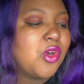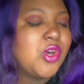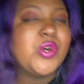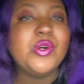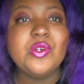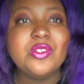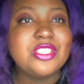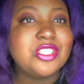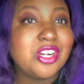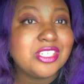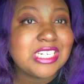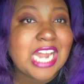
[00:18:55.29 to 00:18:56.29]
who
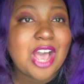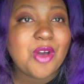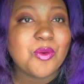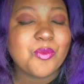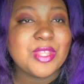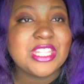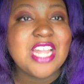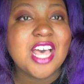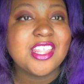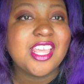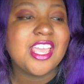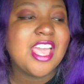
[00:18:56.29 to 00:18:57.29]
started out with
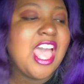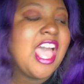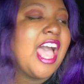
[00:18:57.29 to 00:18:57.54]
nothing